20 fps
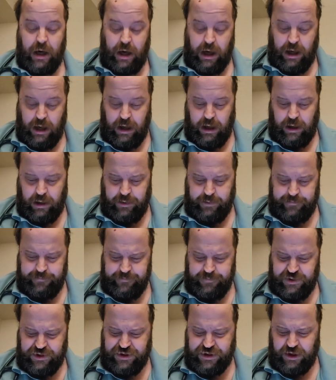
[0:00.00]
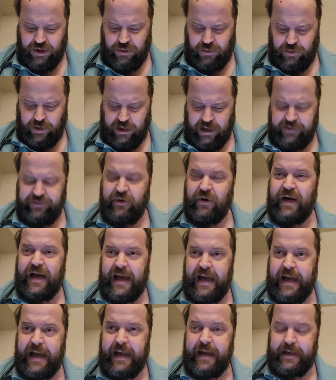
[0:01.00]
And their
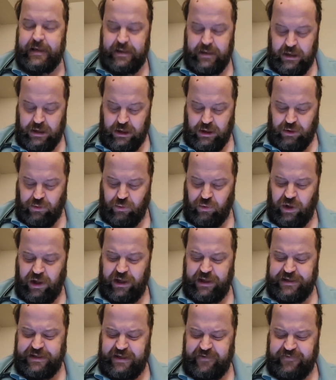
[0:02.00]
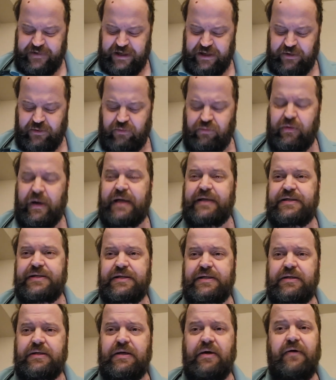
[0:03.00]
head, relative to the rest
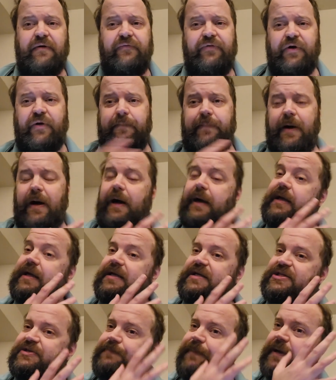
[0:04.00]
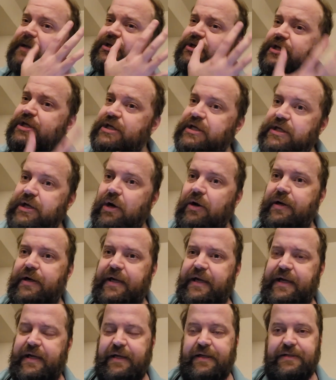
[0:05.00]
of their body, especially young
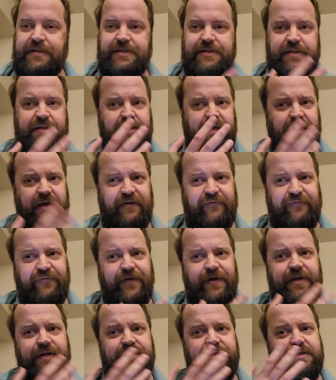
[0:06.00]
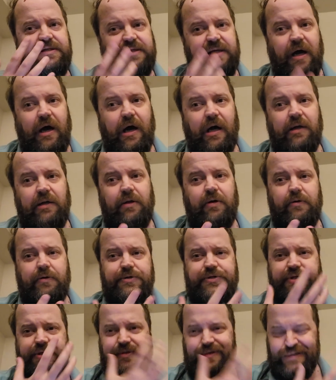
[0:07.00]
kids, infants,
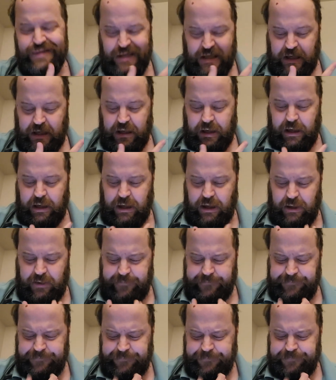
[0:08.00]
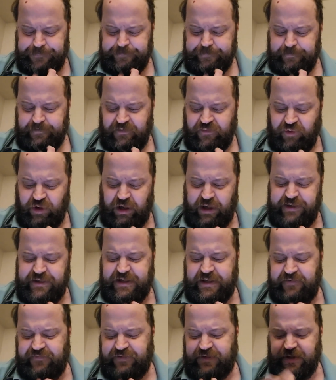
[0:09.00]
toddlers,
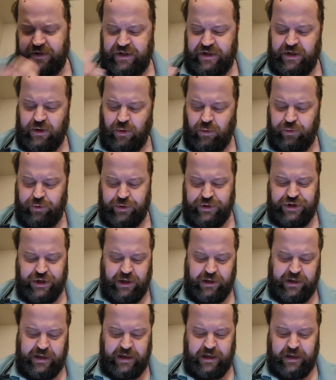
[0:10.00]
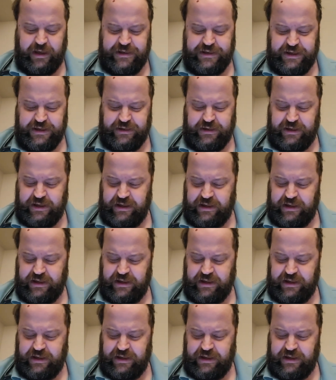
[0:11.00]
relative to the older child and adolescent,